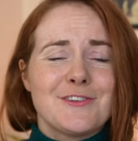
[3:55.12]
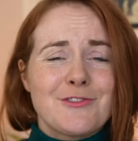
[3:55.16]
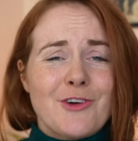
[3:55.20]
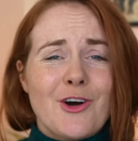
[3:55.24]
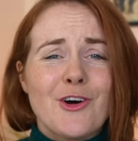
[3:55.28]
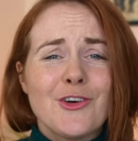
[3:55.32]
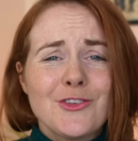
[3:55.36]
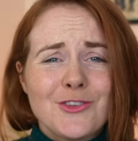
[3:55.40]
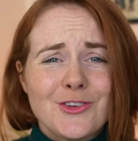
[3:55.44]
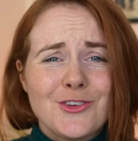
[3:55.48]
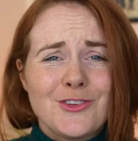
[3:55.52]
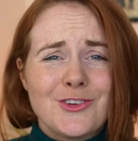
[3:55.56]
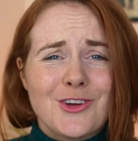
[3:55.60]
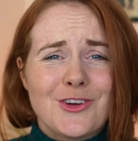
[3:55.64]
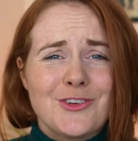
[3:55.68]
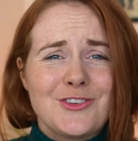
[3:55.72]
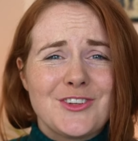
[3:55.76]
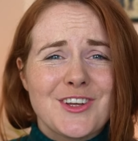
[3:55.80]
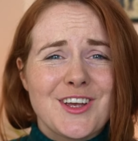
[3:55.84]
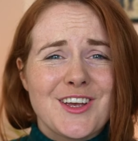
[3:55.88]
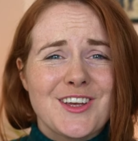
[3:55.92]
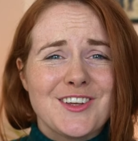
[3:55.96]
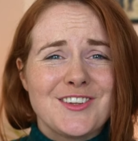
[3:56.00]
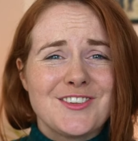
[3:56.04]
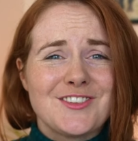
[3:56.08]
I've also
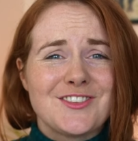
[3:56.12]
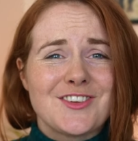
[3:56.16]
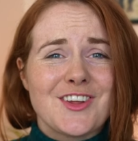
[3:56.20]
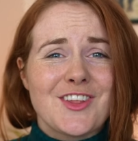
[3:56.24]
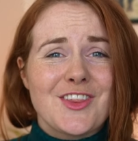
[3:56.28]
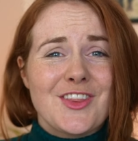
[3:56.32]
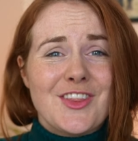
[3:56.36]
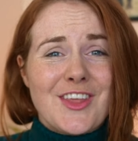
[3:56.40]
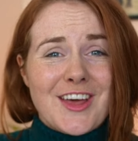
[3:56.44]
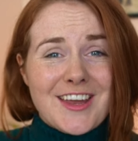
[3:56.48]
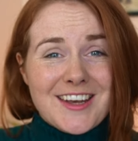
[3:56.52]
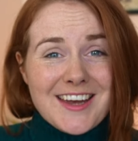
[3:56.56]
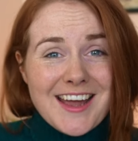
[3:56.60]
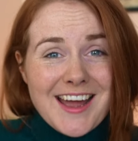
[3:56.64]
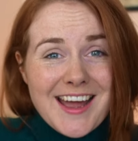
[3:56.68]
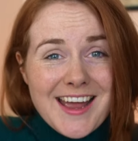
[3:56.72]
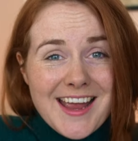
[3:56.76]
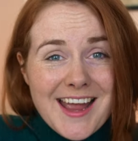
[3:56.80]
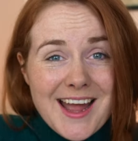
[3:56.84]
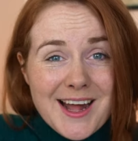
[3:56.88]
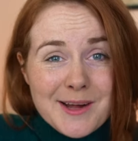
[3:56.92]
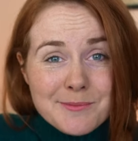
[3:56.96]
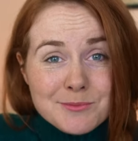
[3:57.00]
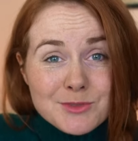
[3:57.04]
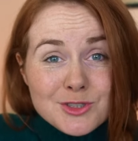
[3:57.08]
noticed that
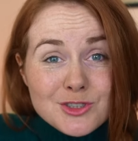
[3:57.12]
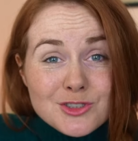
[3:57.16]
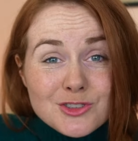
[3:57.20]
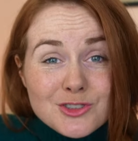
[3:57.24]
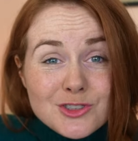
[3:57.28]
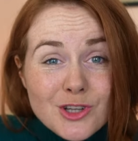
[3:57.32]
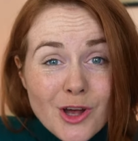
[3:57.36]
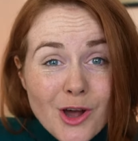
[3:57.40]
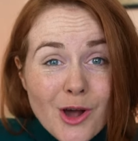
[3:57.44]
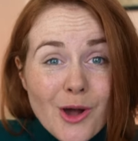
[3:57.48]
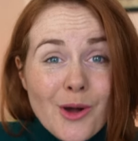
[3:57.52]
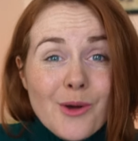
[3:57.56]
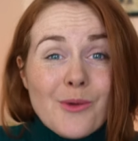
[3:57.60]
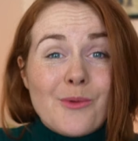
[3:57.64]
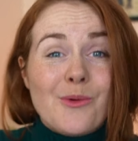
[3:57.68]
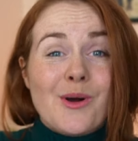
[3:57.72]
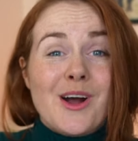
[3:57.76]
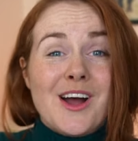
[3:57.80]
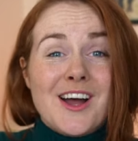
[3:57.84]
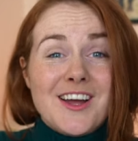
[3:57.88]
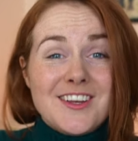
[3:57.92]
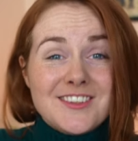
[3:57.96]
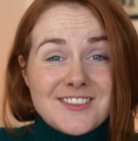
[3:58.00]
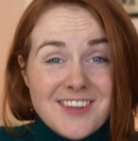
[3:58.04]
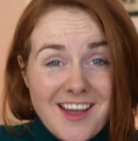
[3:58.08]
I am
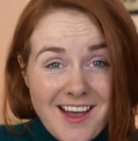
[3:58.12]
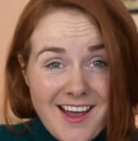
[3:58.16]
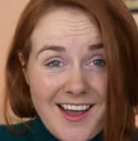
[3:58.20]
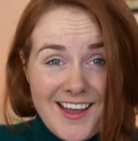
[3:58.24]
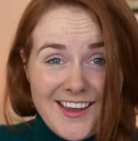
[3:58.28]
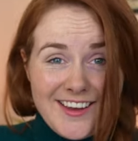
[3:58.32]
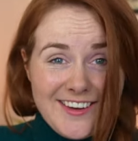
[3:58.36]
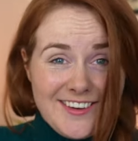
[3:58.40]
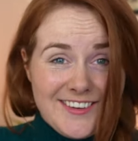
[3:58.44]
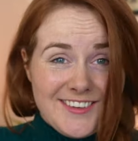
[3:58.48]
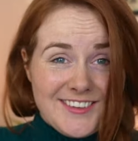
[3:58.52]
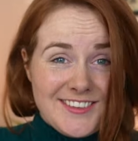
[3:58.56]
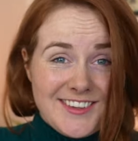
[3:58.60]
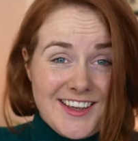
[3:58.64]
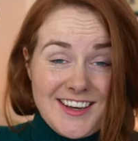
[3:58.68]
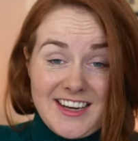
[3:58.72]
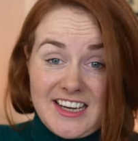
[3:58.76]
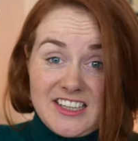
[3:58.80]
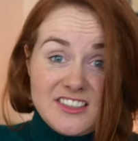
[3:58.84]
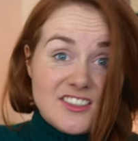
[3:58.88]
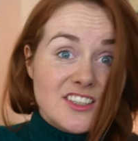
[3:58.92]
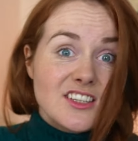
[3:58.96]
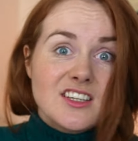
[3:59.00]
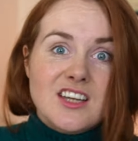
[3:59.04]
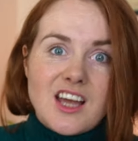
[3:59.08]
so tired, and
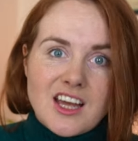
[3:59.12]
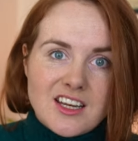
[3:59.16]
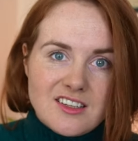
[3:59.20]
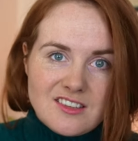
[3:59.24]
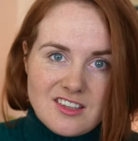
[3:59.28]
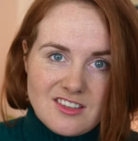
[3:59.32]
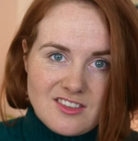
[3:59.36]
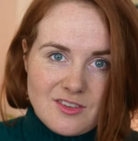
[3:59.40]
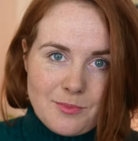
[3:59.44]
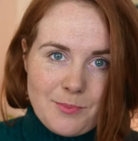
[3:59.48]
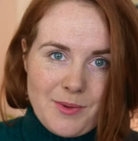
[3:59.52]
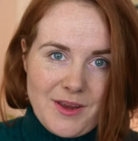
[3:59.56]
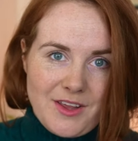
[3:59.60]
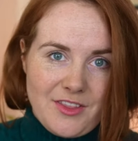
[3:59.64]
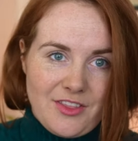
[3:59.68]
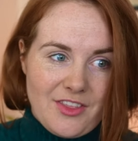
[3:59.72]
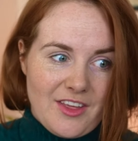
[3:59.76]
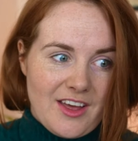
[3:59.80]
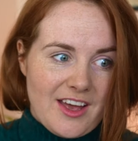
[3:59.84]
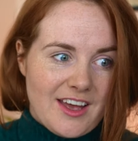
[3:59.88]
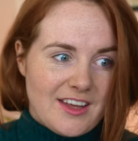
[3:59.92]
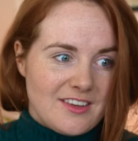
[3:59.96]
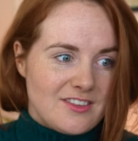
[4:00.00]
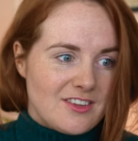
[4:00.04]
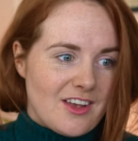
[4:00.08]
I didn't anticipate
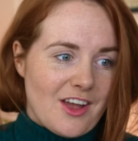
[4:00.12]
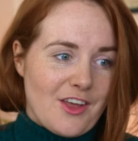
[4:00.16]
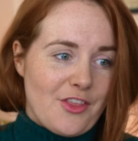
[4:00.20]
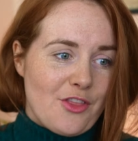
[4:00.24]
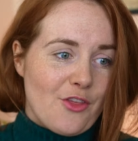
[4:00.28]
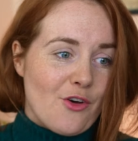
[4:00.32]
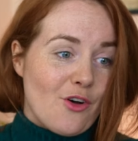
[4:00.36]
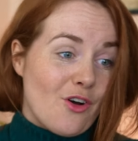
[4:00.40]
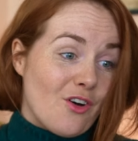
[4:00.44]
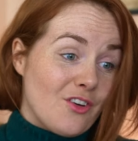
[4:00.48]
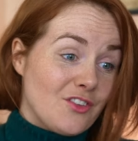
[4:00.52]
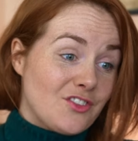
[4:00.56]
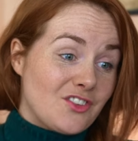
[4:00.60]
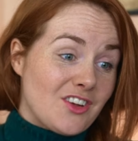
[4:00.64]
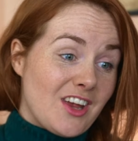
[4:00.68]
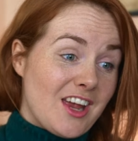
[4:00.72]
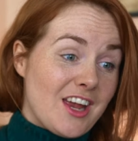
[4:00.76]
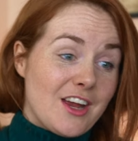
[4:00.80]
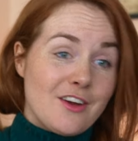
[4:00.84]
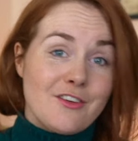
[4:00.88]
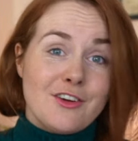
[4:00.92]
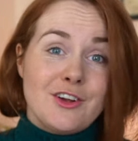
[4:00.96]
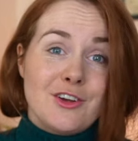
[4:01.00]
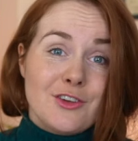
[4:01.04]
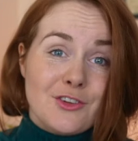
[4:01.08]
that. I thought
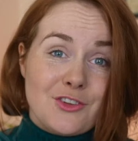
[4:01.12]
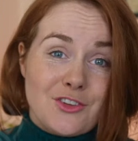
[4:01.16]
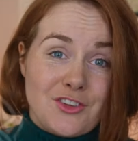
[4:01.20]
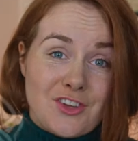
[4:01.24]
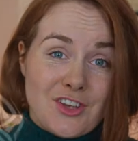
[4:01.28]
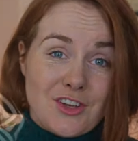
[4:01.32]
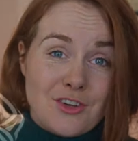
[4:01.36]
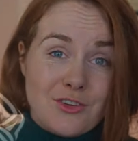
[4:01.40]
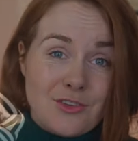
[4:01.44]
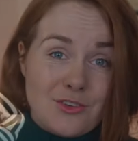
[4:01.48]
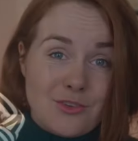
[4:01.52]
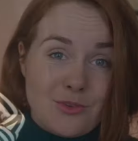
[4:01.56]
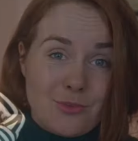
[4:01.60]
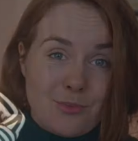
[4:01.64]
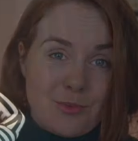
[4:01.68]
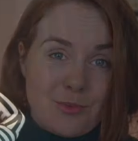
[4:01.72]
aerial silks